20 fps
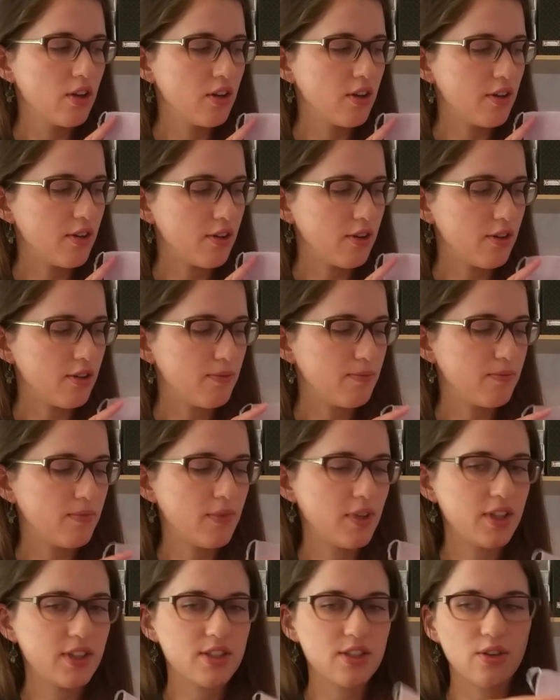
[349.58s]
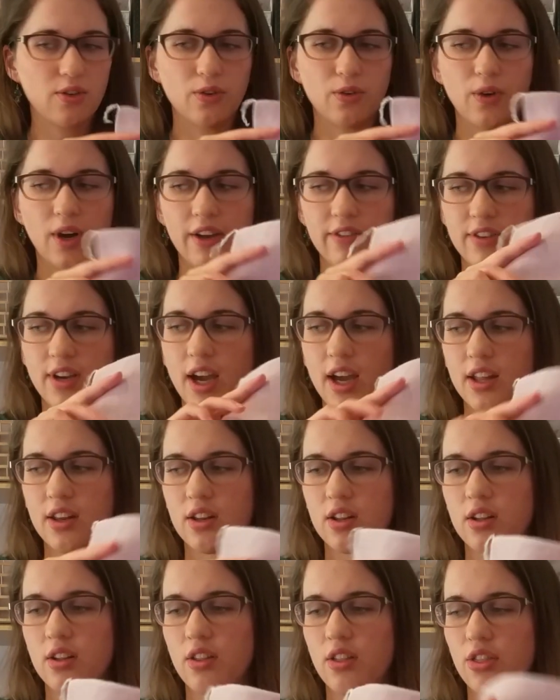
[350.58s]
And so I've got
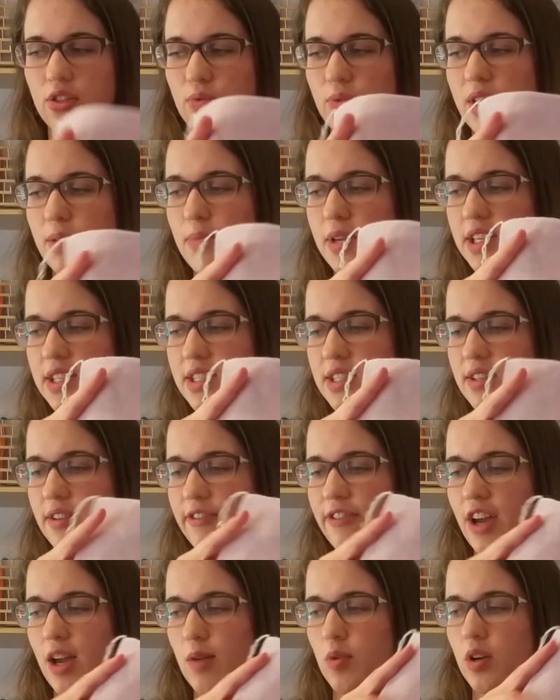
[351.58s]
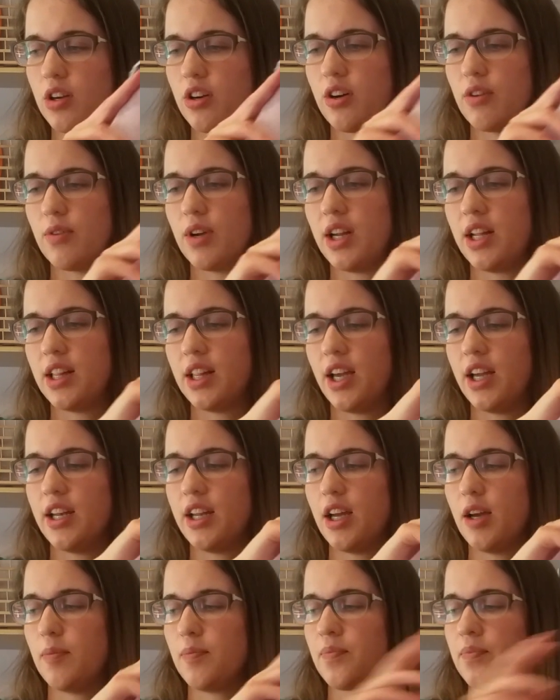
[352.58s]
3 pieces of fabric already lined
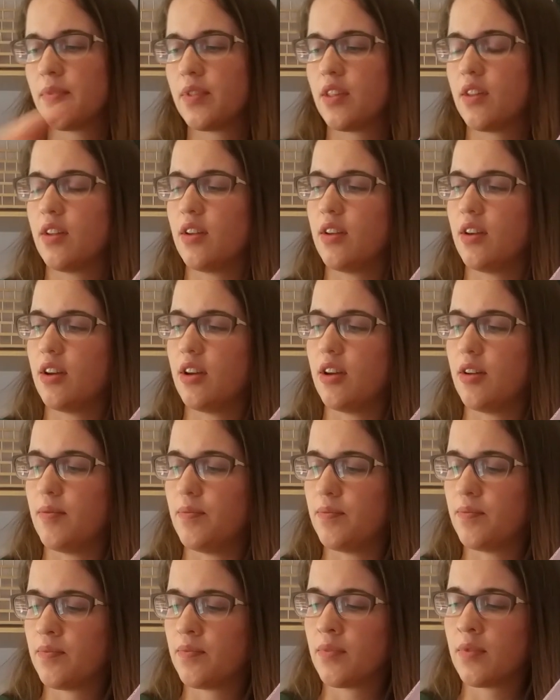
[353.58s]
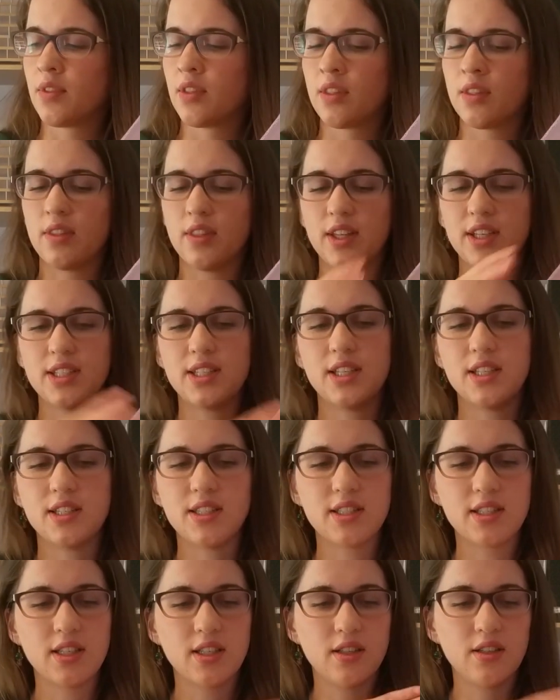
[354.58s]
up. This is
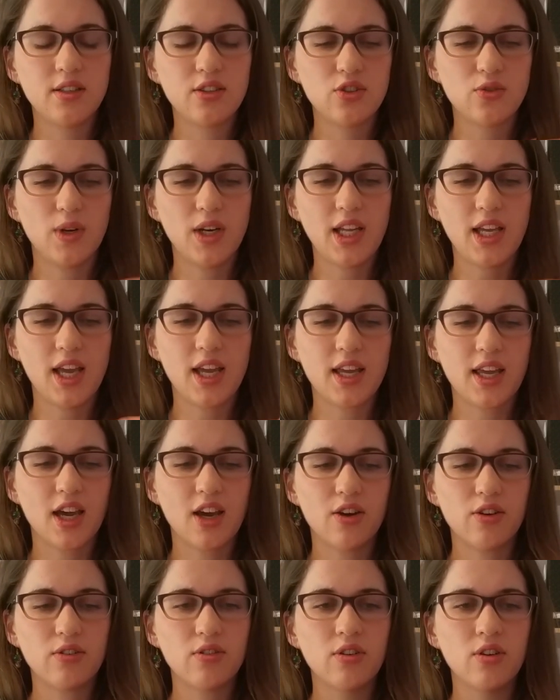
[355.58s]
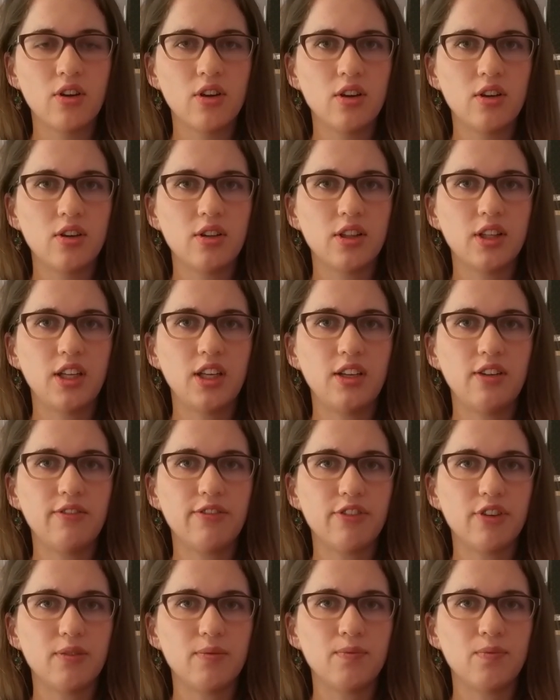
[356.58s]
28 count linen
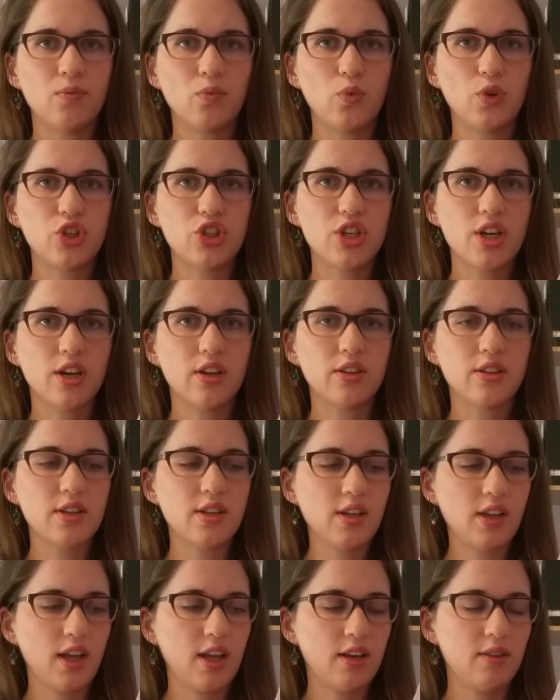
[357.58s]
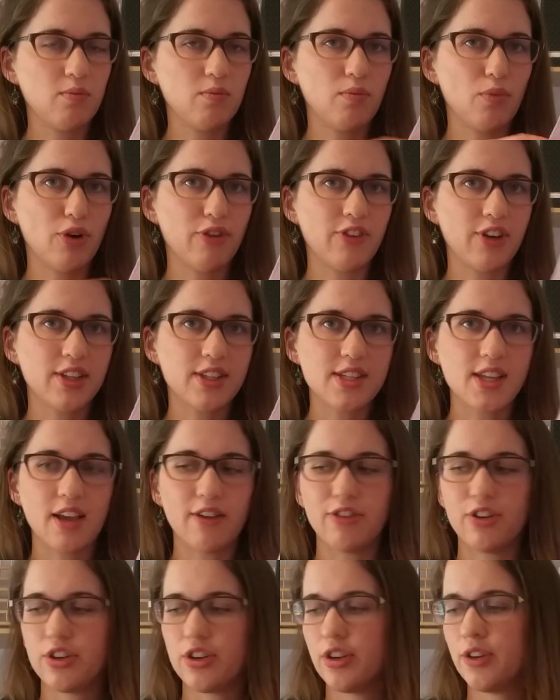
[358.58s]
from Witchelt in Provence
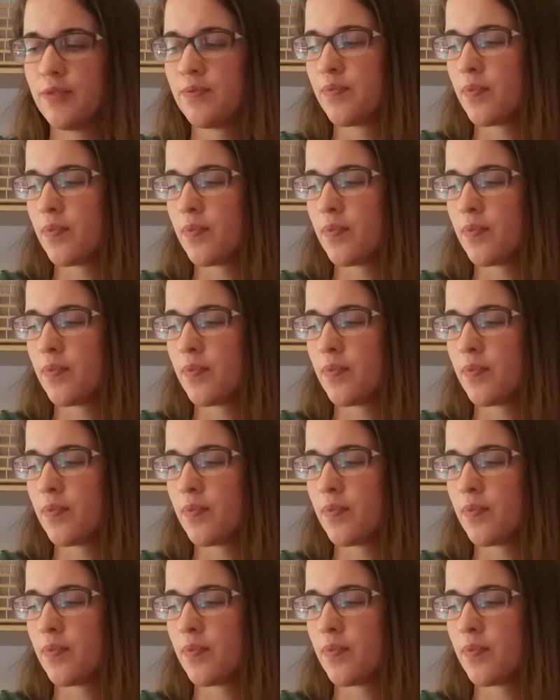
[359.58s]
Lavender.